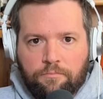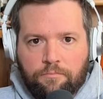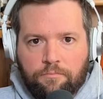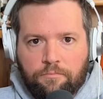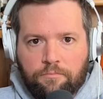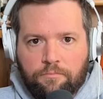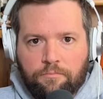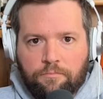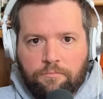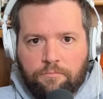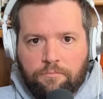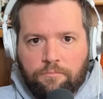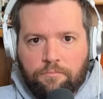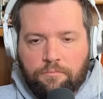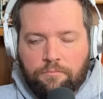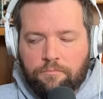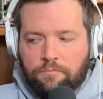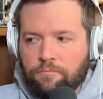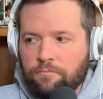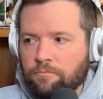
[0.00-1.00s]

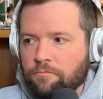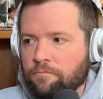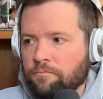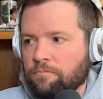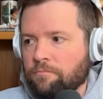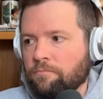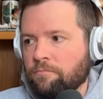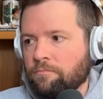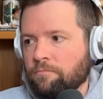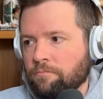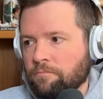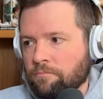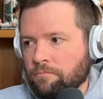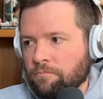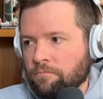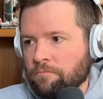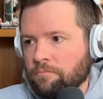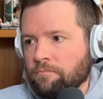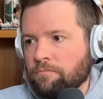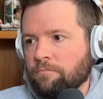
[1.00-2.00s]

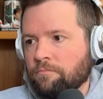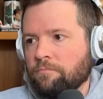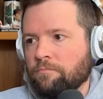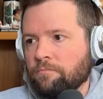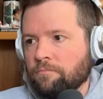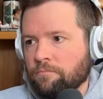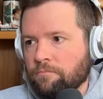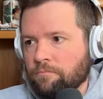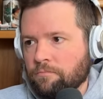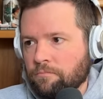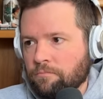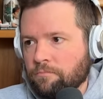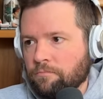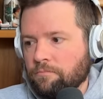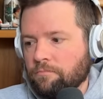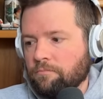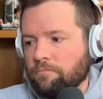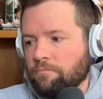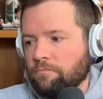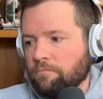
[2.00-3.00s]

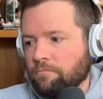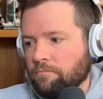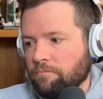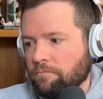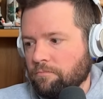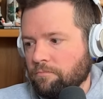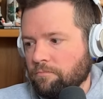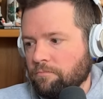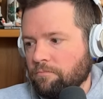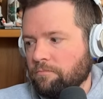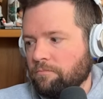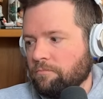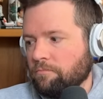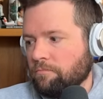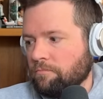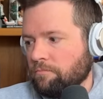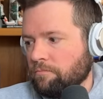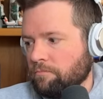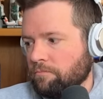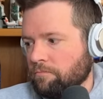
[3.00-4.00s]

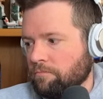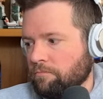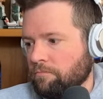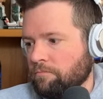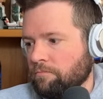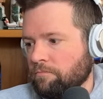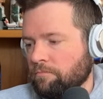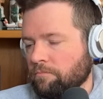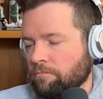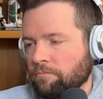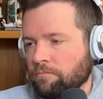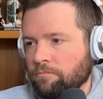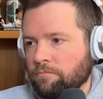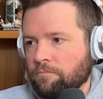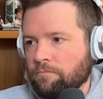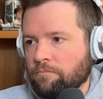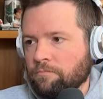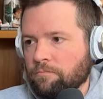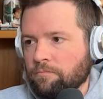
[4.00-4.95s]
This person isn't speaking.